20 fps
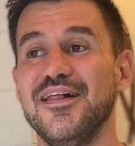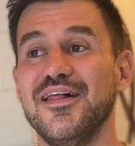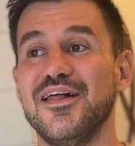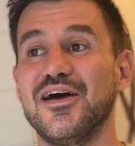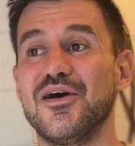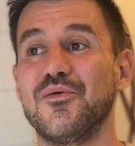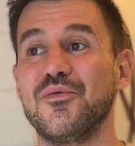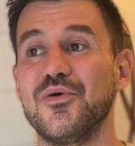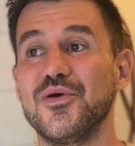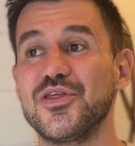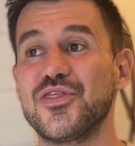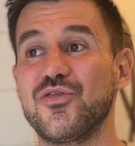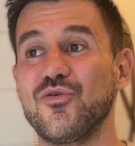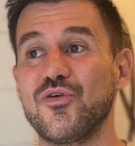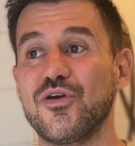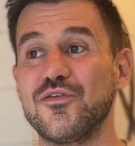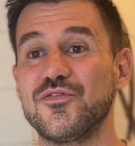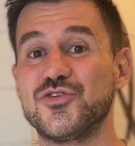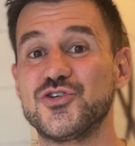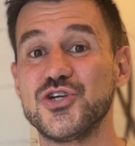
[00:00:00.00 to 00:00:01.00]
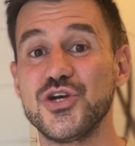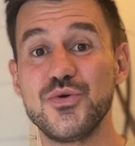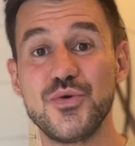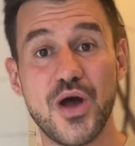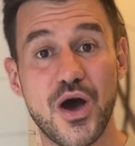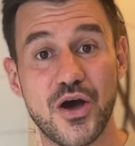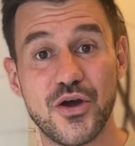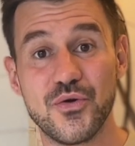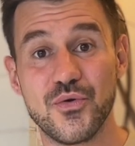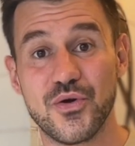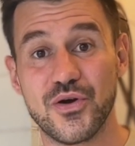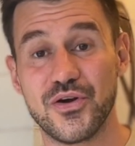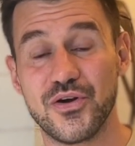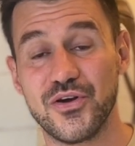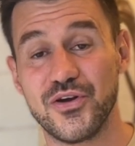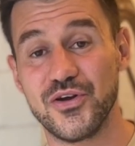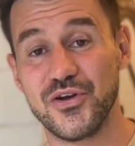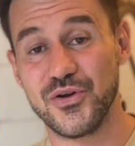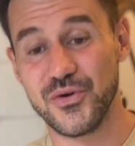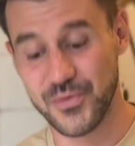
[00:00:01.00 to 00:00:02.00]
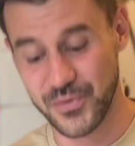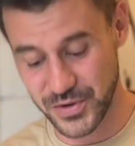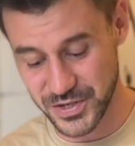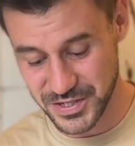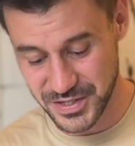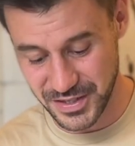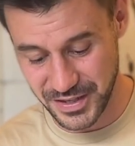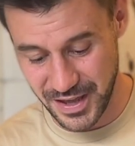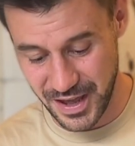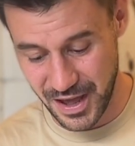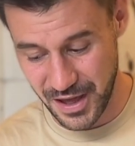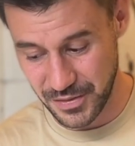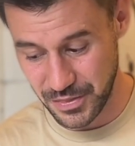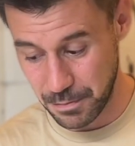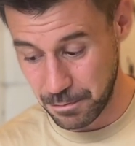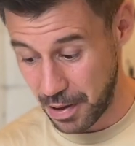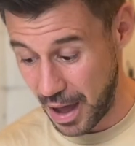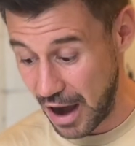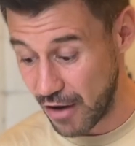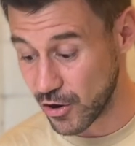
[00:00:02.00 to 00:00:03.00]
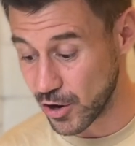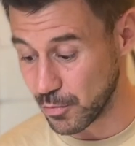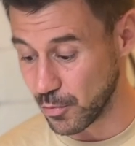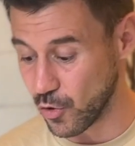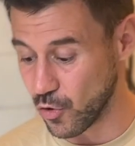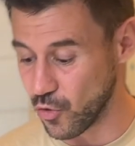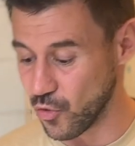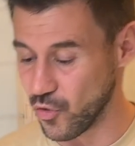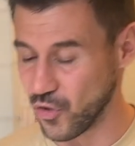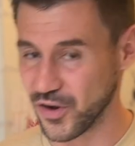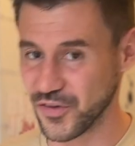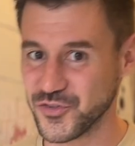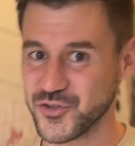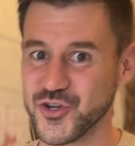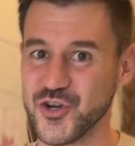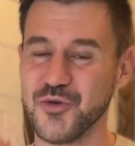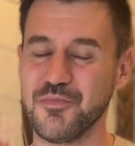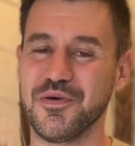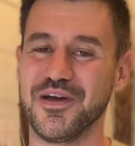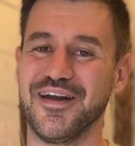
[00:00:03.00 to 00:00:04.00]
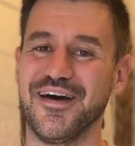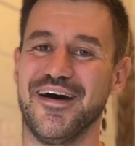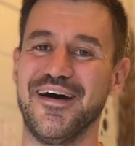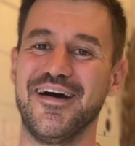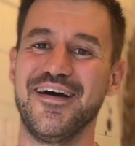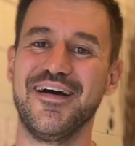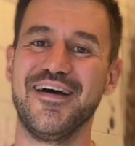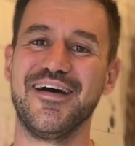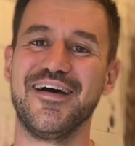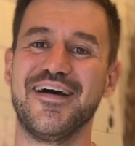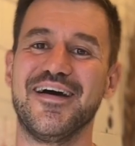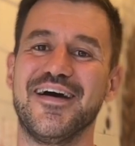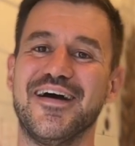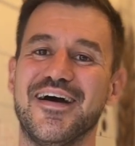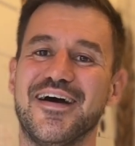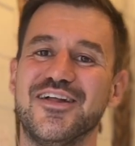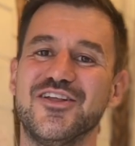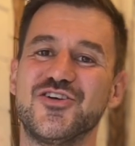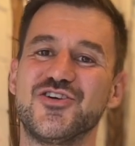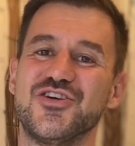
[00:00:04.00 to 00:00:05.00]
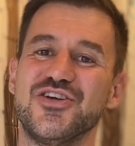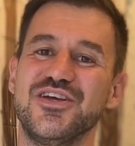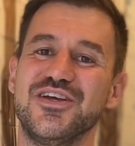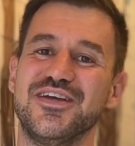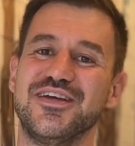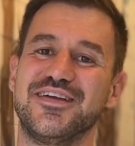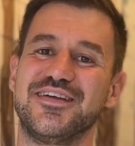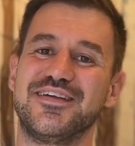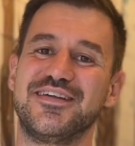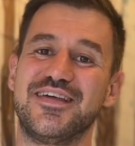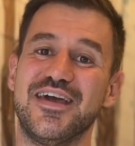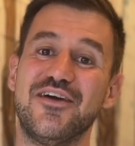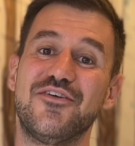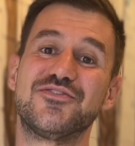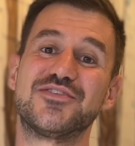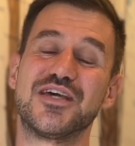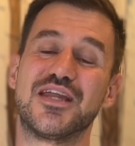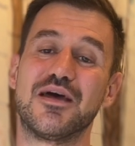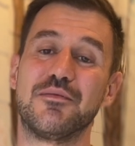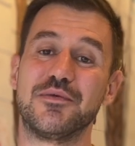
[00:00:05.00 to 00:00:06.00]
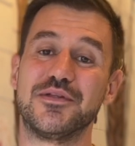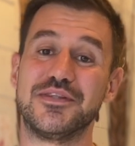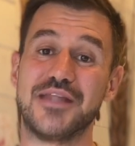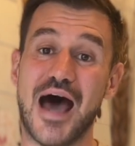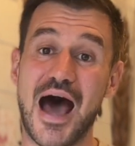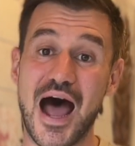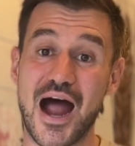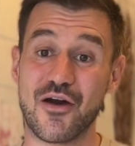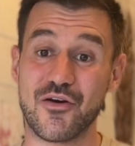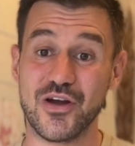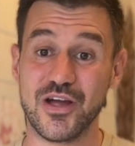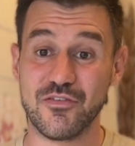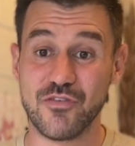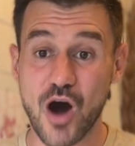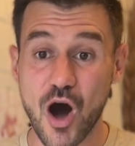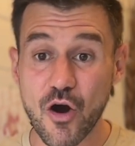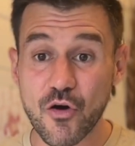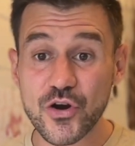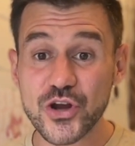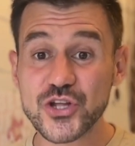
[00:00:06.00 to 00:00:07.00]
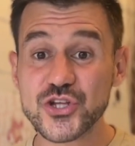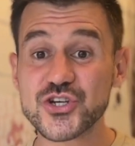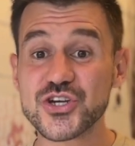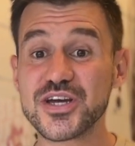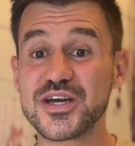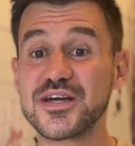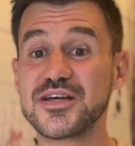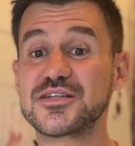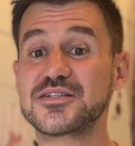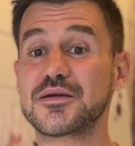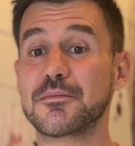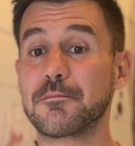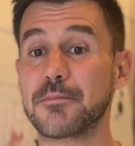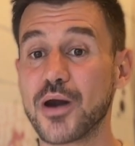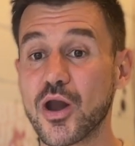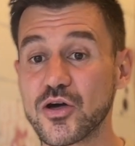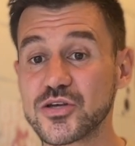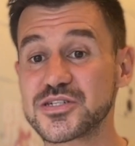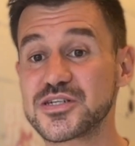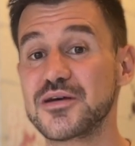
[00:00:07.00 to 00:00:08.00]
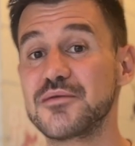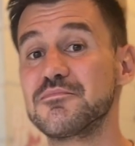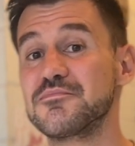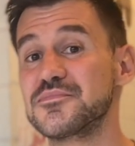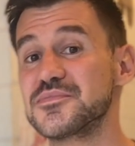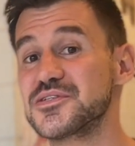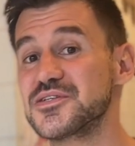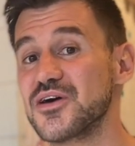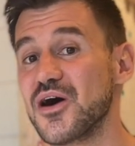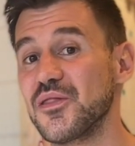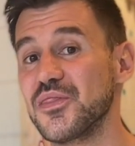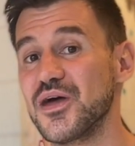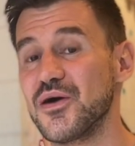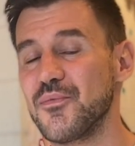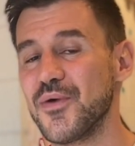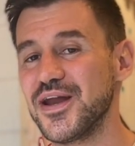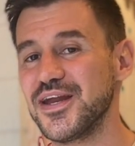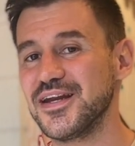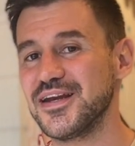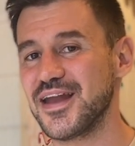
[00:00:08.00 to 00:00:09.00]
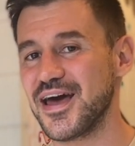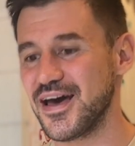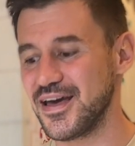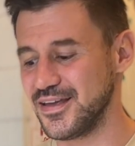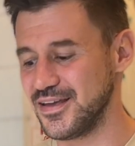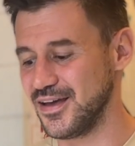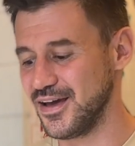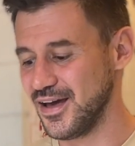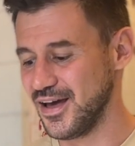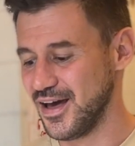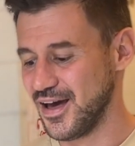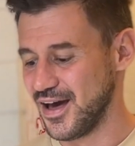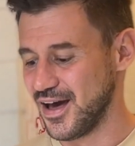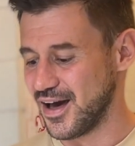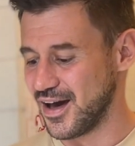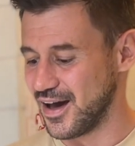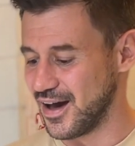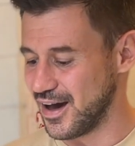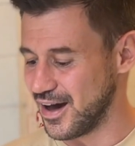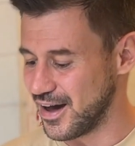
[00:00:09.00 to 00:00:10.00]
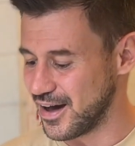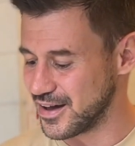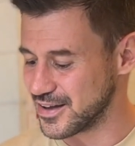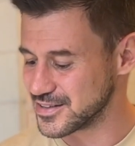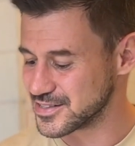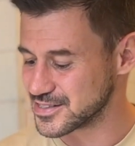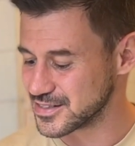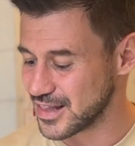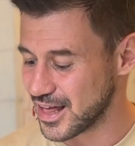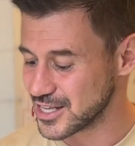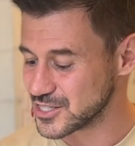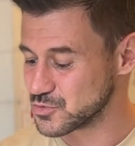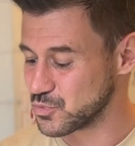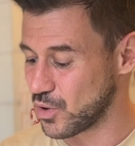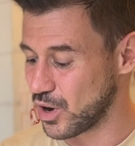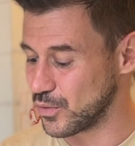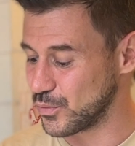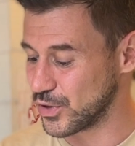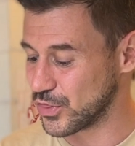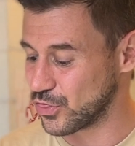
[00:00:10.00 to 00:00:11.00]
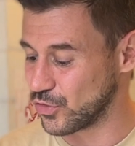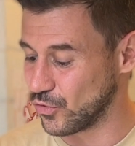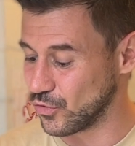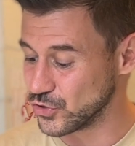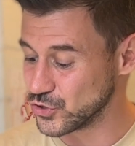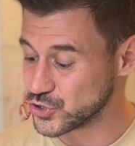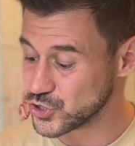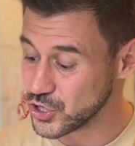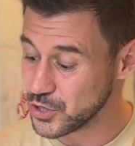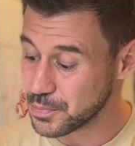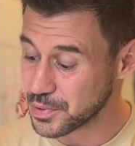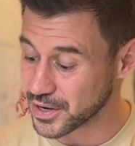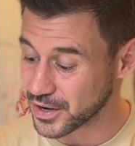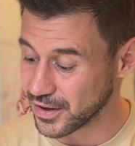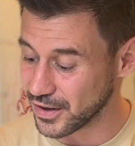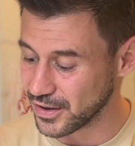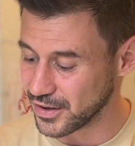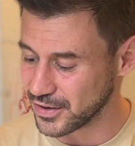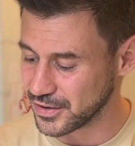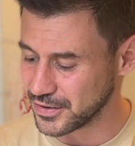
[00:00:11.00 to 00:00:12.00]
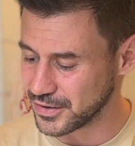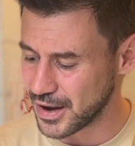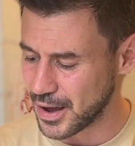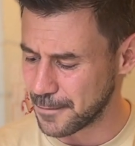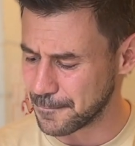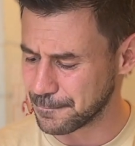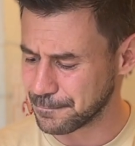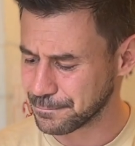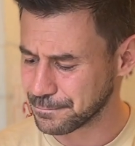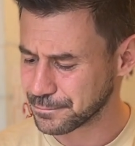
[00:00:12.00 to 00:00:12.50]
we thought of Juno, who was the paramour of Jupiter, and she gifted him a dowry of oranges and blossoms on their wedding day. So that's why we thought Jupiter, and